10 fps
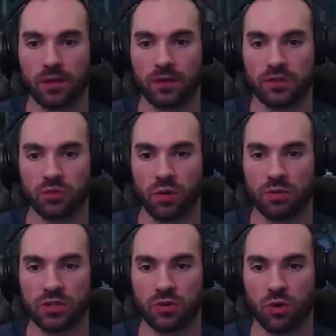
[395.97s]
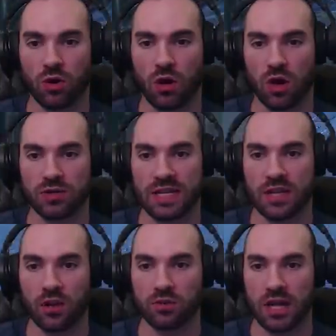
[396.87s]
This is where we store all our
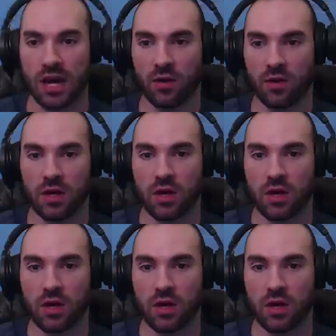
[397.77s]
dinos now.